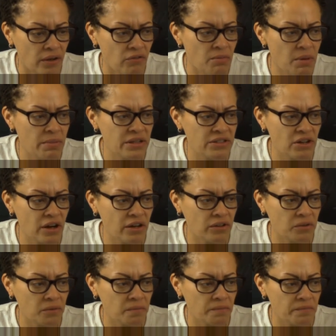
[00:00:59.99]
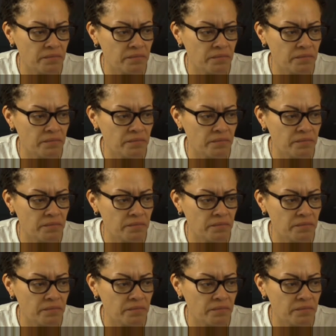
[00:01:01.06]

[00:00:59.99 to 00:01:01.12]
Remember this article?